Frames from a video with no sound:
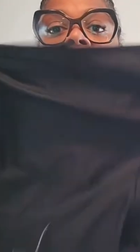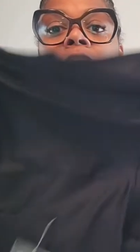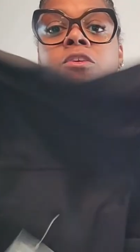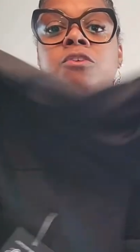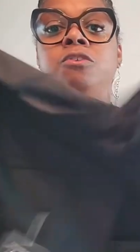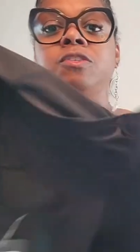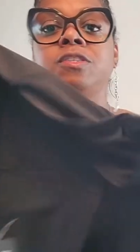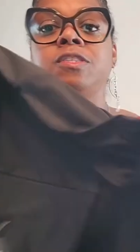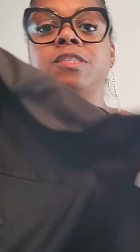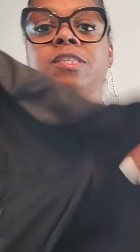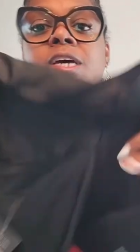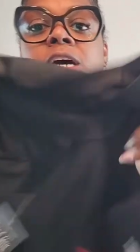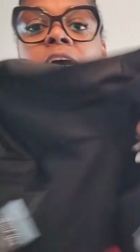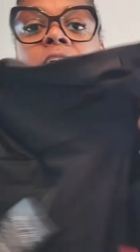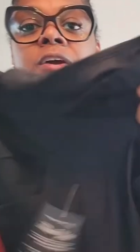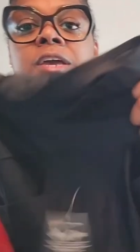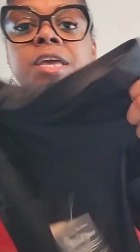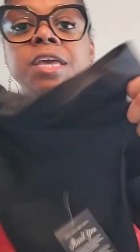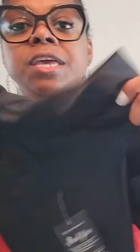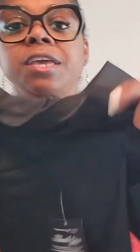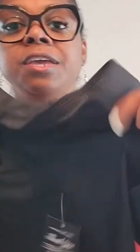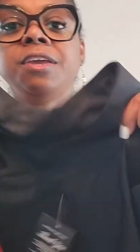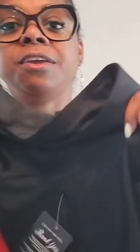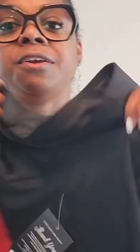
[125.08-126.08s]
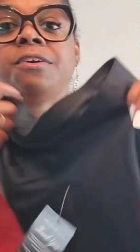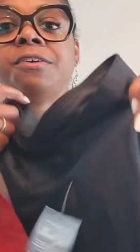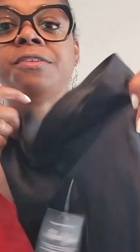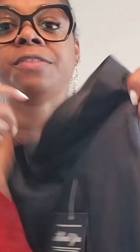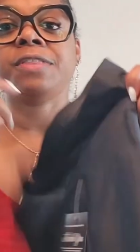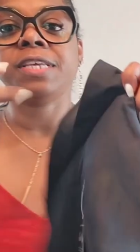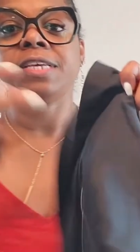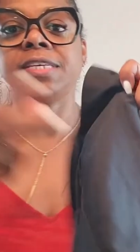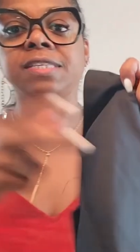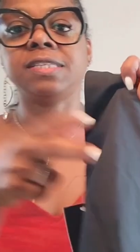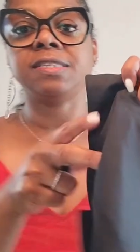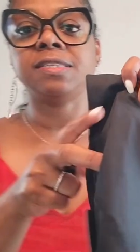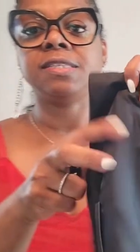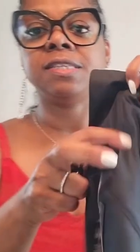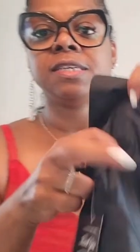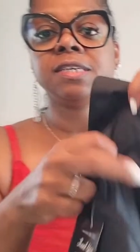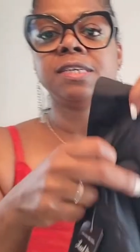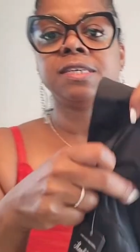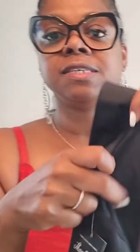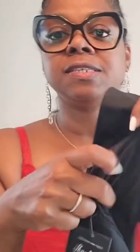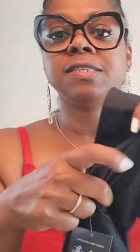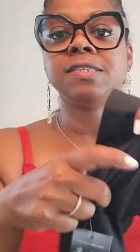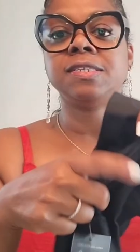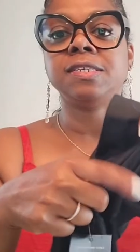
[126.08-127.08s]
you saw here, this is the
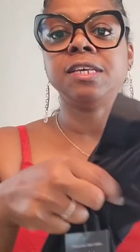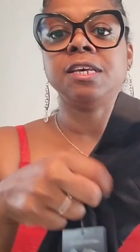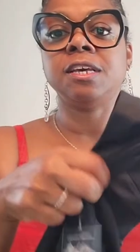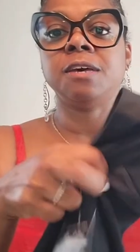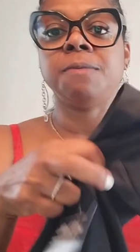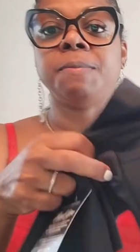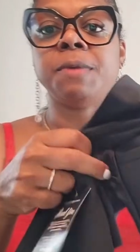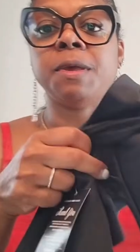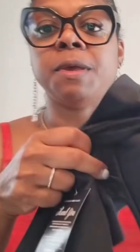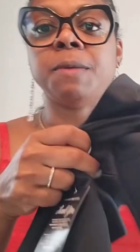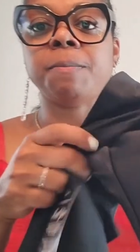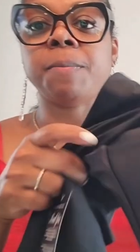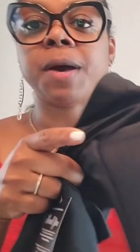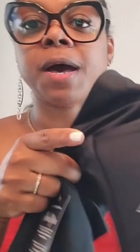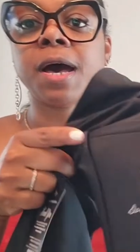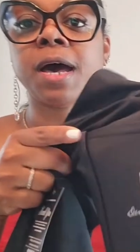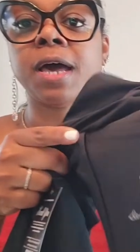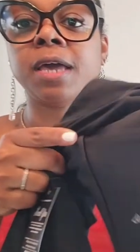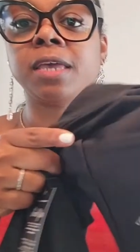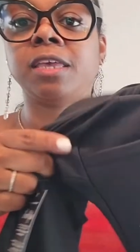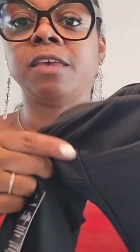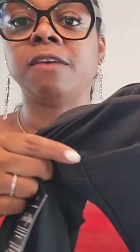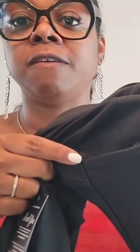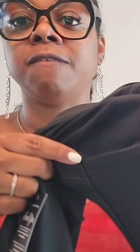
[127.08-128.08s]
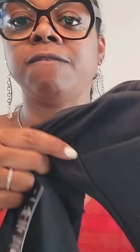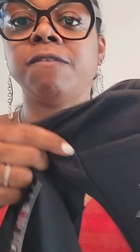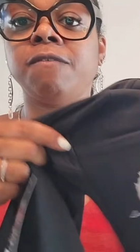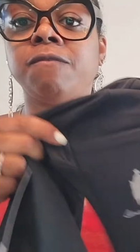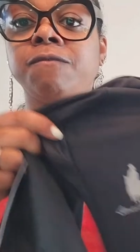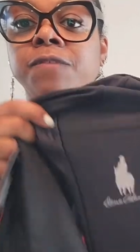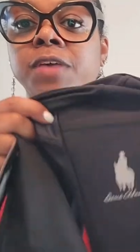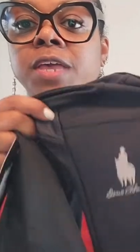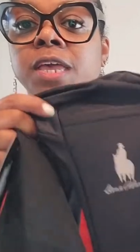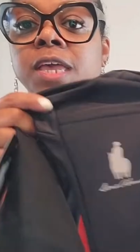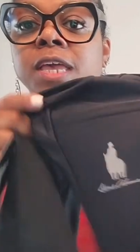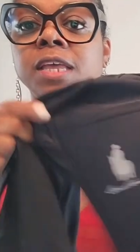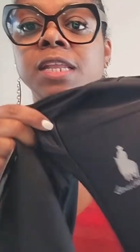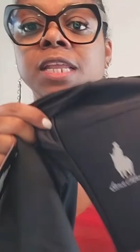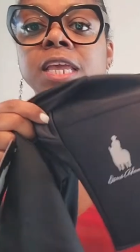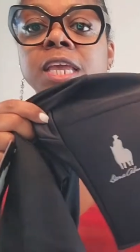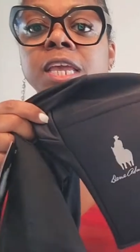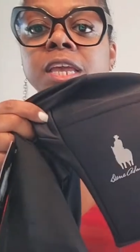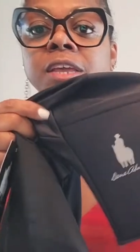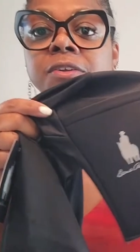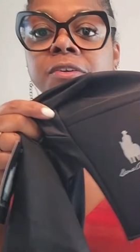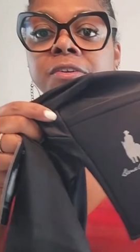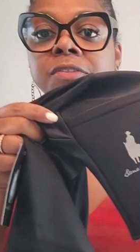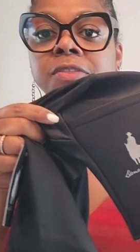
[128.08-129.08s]
concealment pocket in the
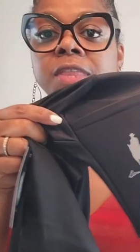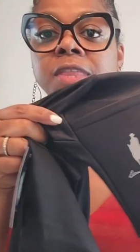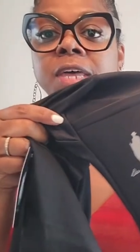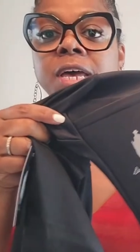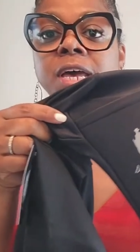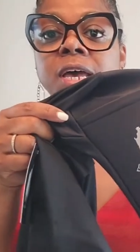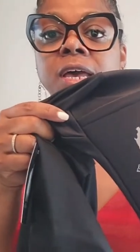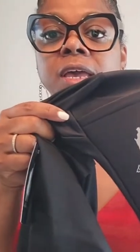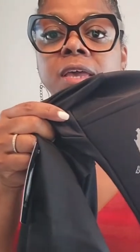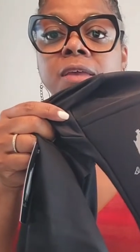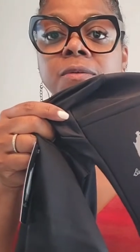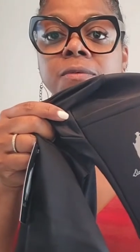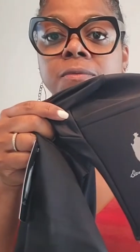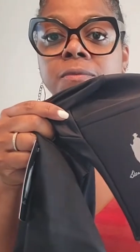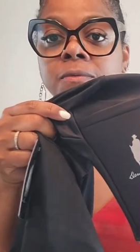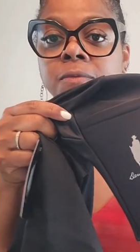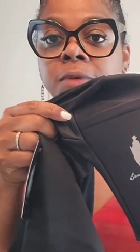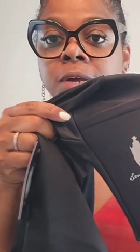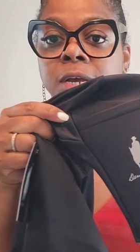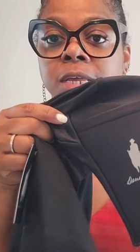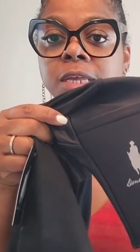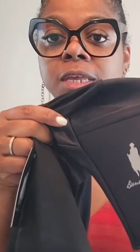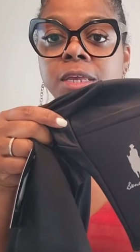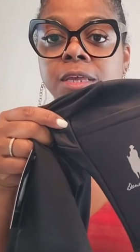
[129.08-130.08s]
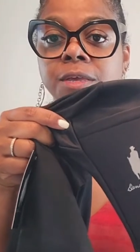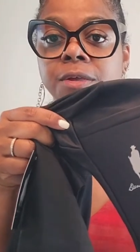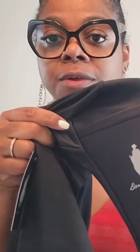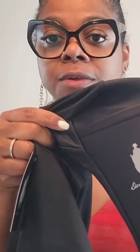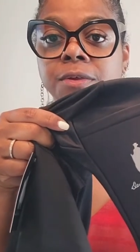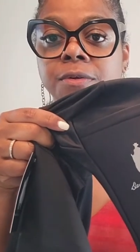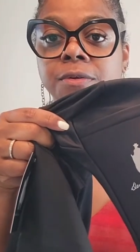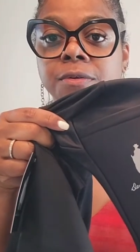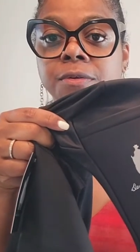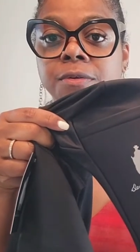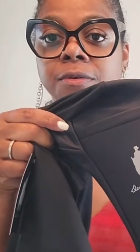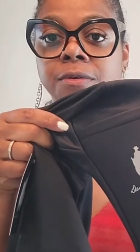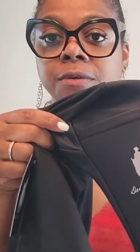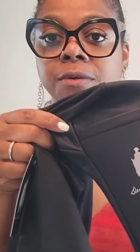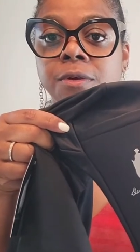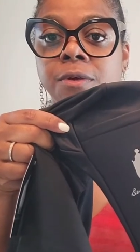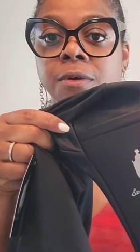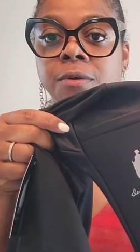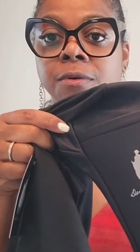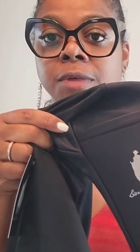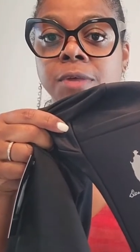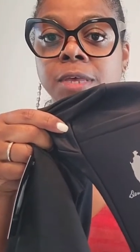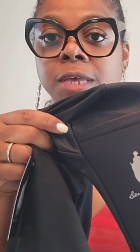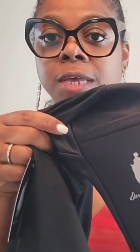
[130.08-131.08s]
inner thigh right here,
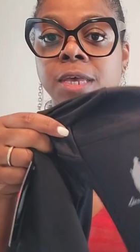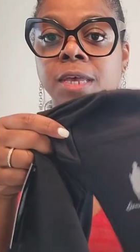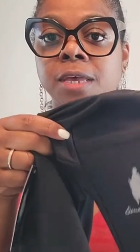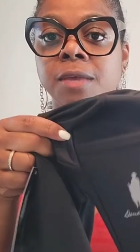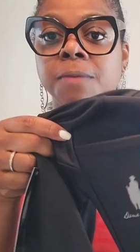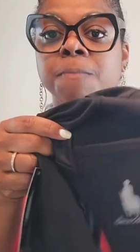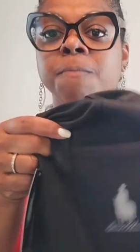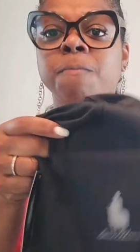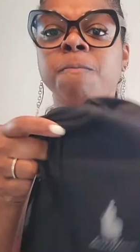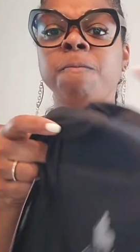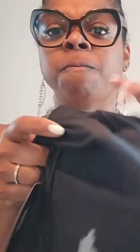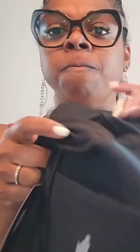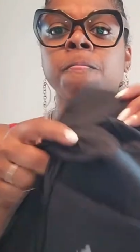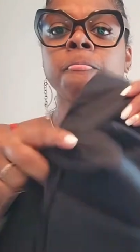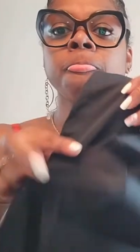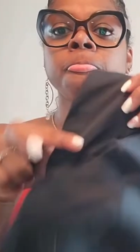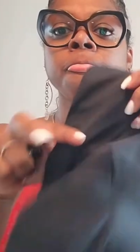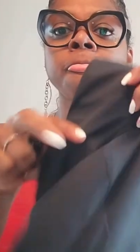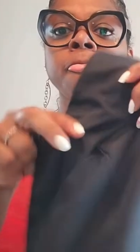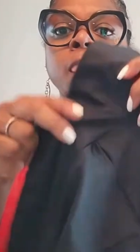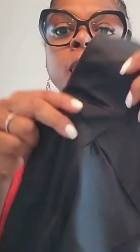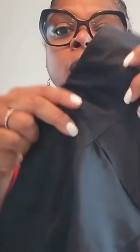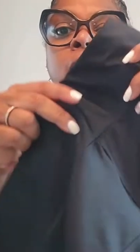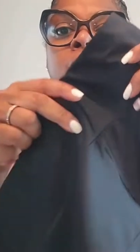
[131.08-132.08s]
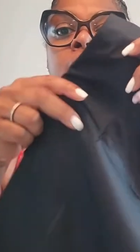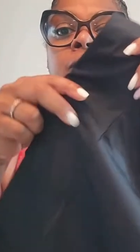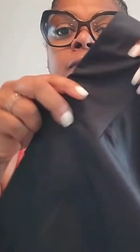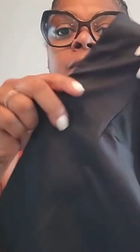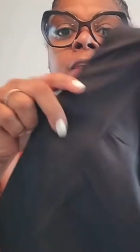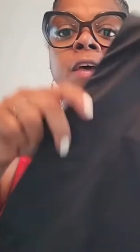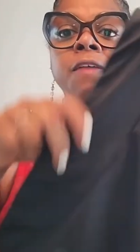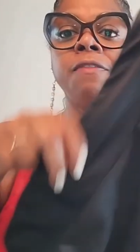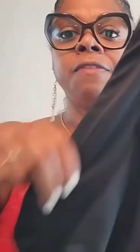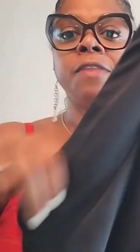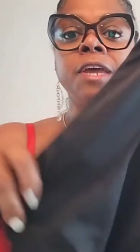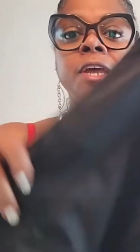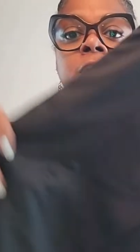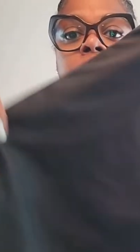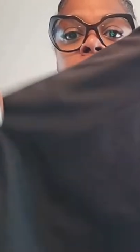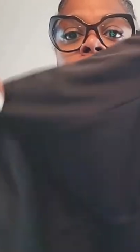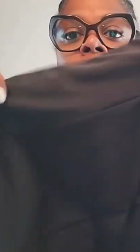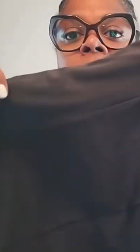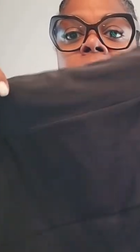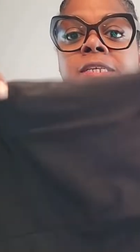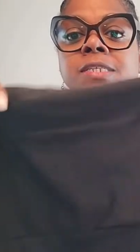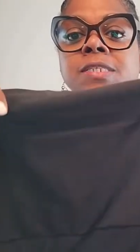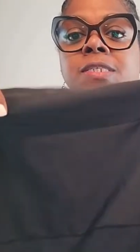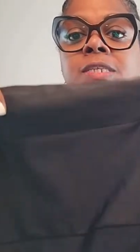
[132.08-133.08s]
okay? Now there
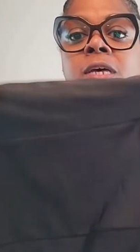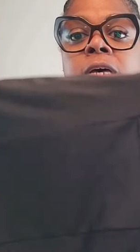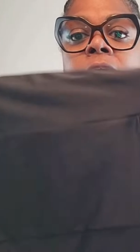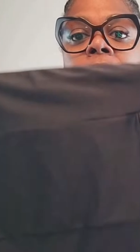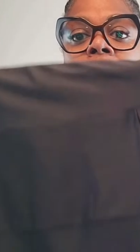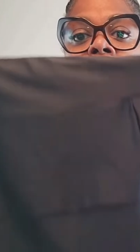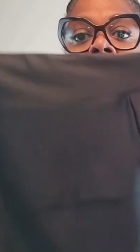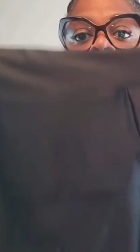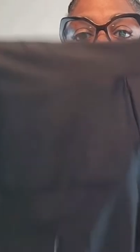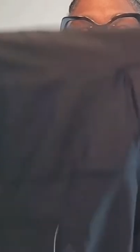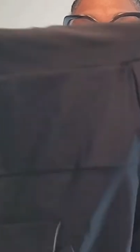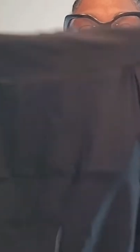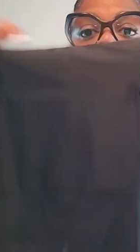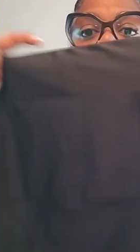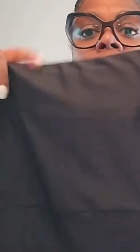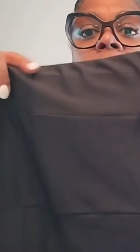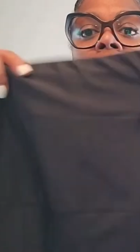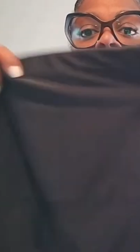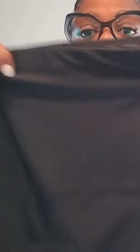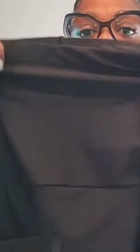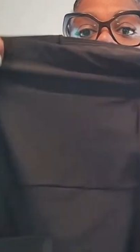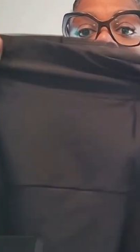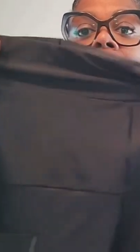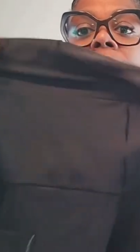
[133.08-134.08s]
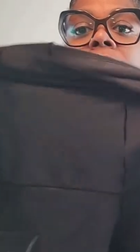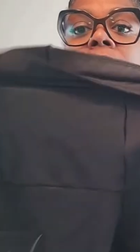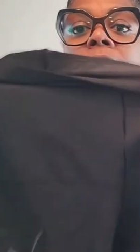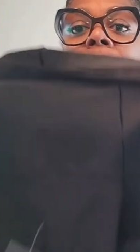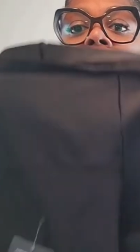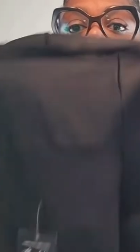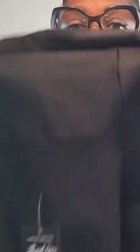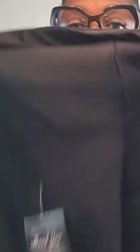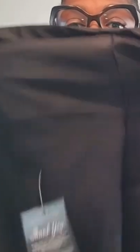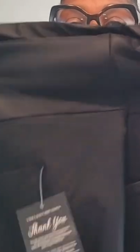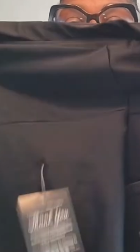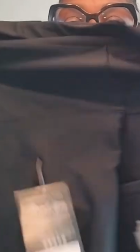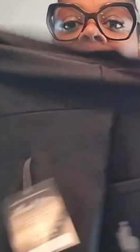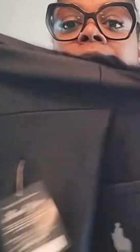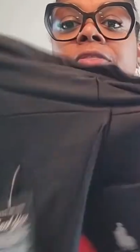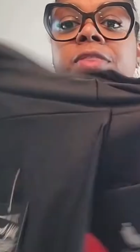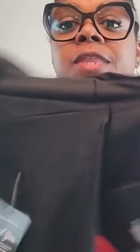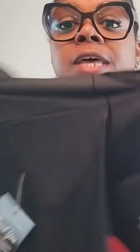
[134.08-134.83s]
is a inner